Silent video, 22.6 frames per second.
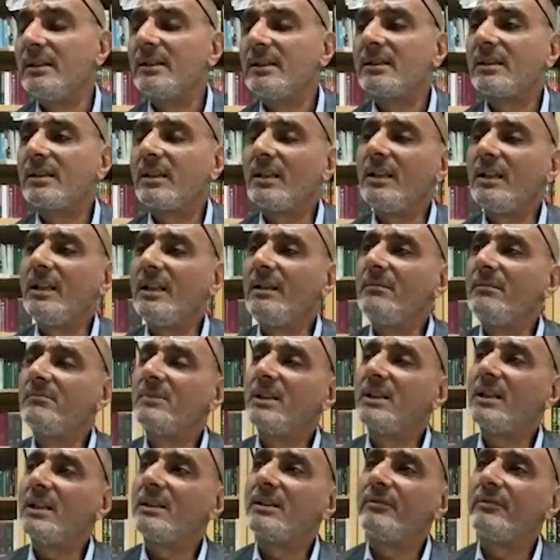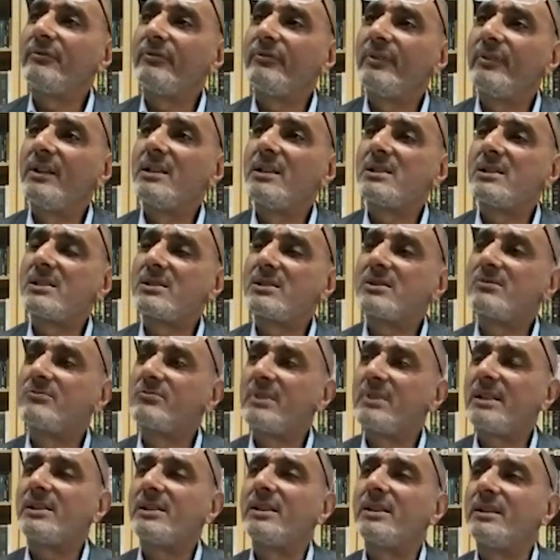claim that the first
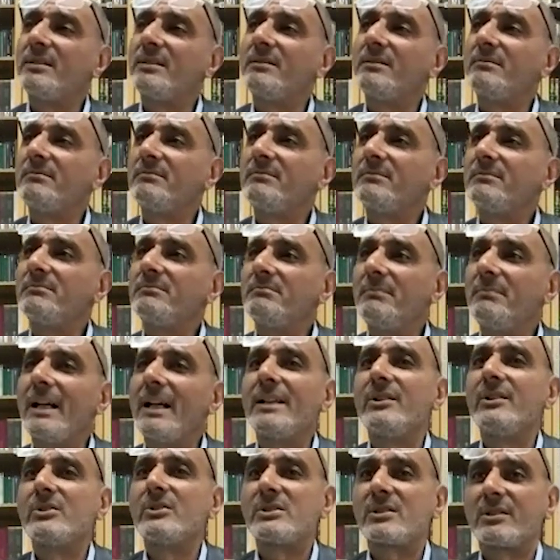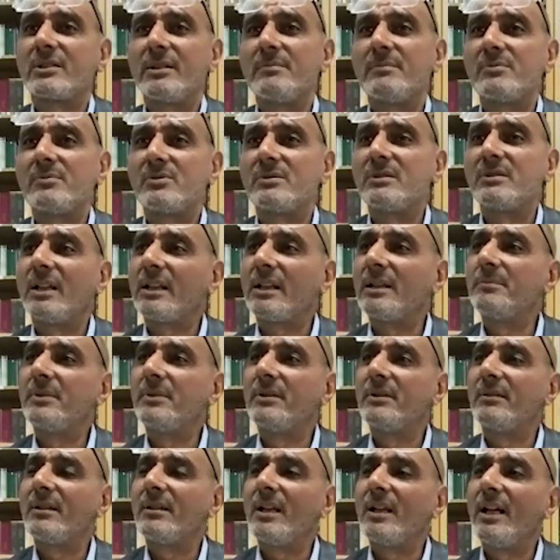written manuscripts that can be
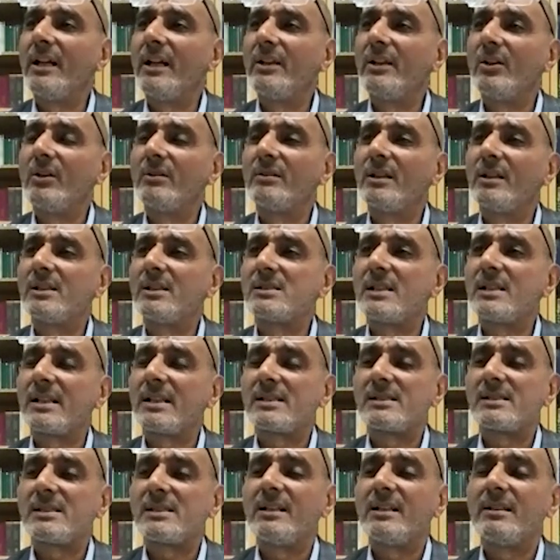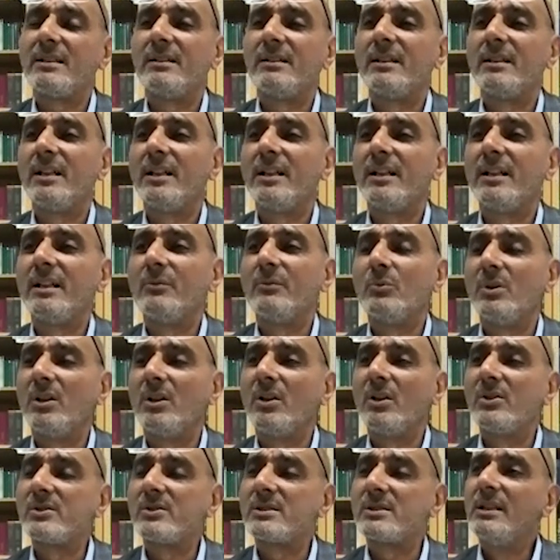relied on, that's extent there
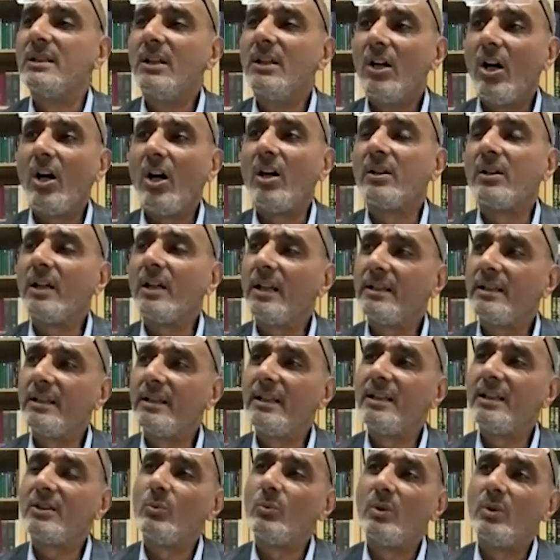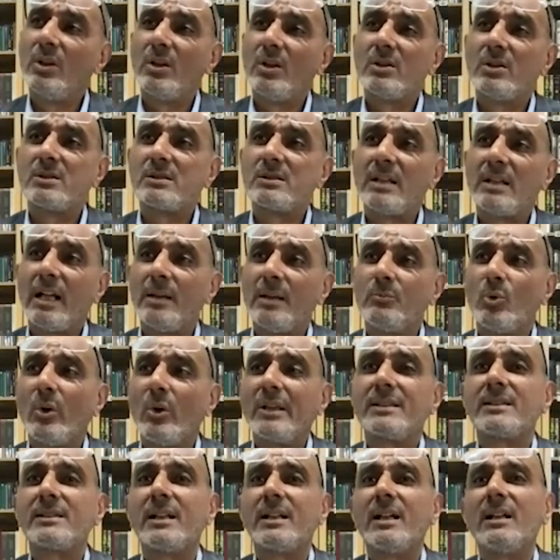was on hadith, was
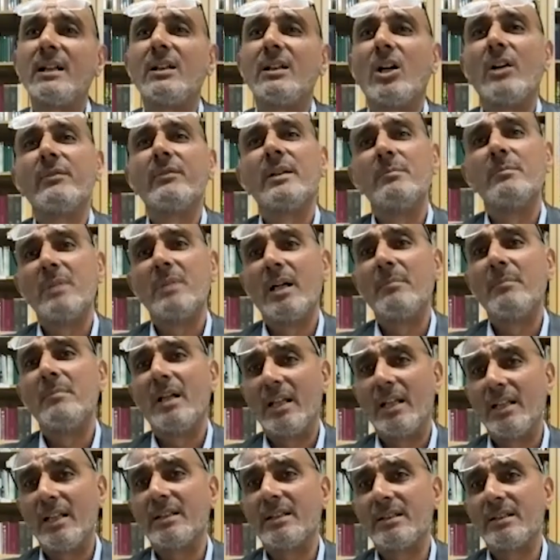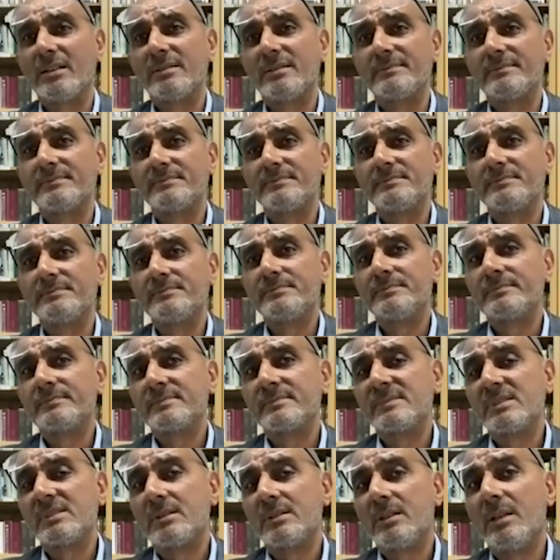Al-Muwatta of Imam Malik.
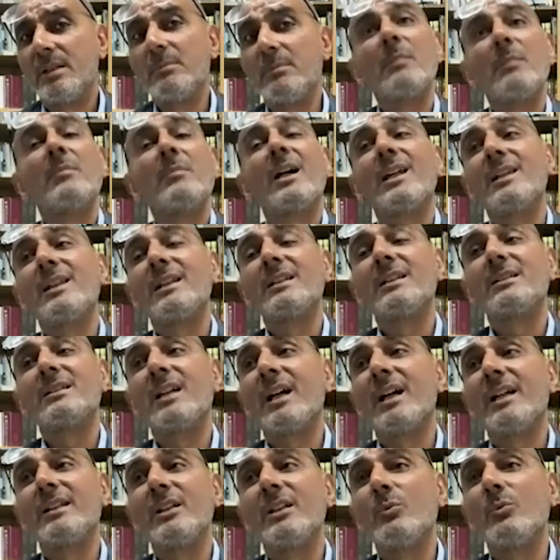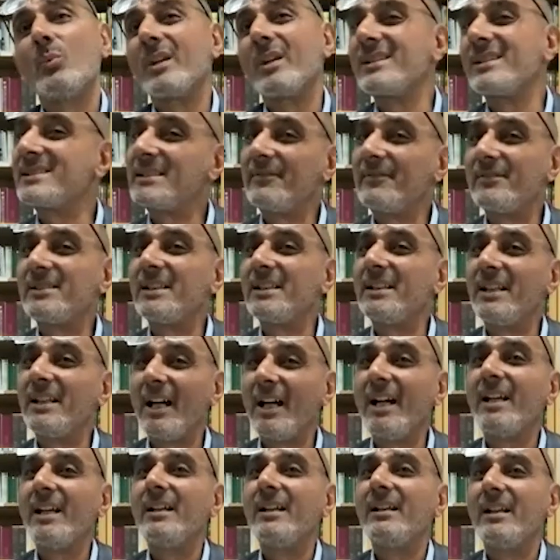Imam Malik died in
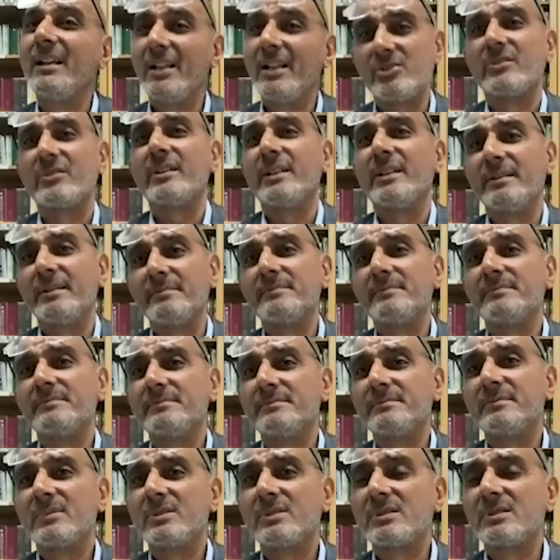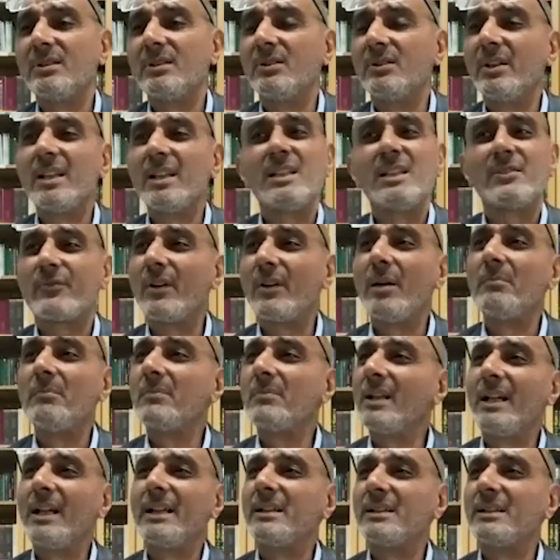179 Hijri. So he's from like the